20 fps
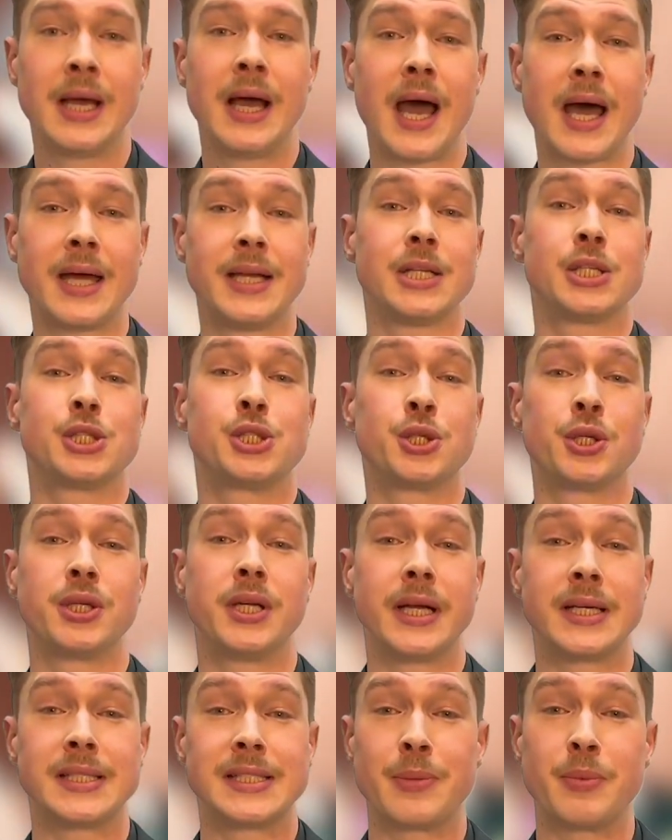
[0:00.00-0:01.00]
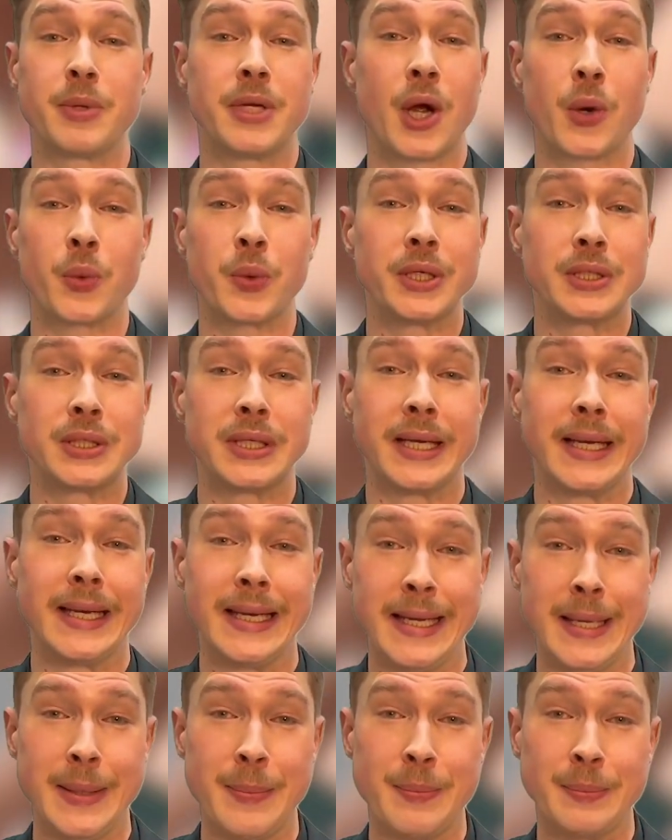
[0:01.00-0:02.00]
and it should exhibit a real
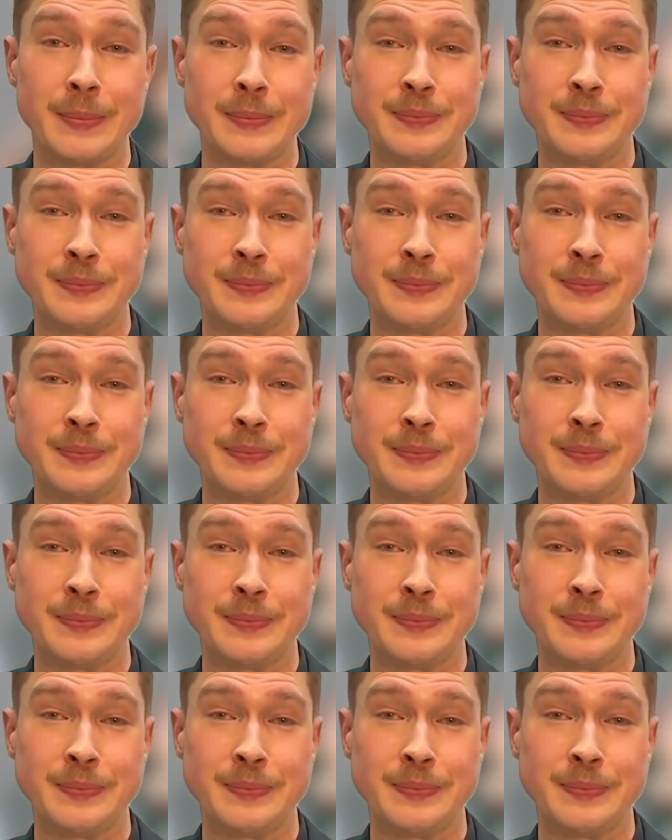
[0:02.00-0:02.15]
gleam.